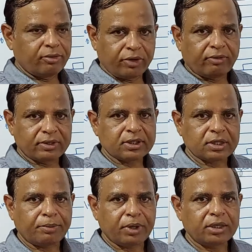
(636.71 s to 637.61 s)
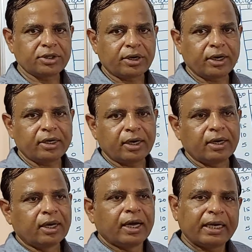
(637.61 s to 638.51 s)
frequencies are being
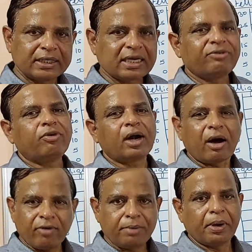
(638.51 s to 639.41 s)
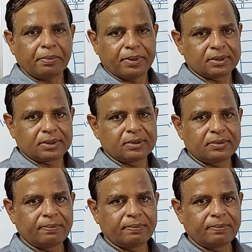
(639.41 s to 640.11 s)
generated, it is for our purpose.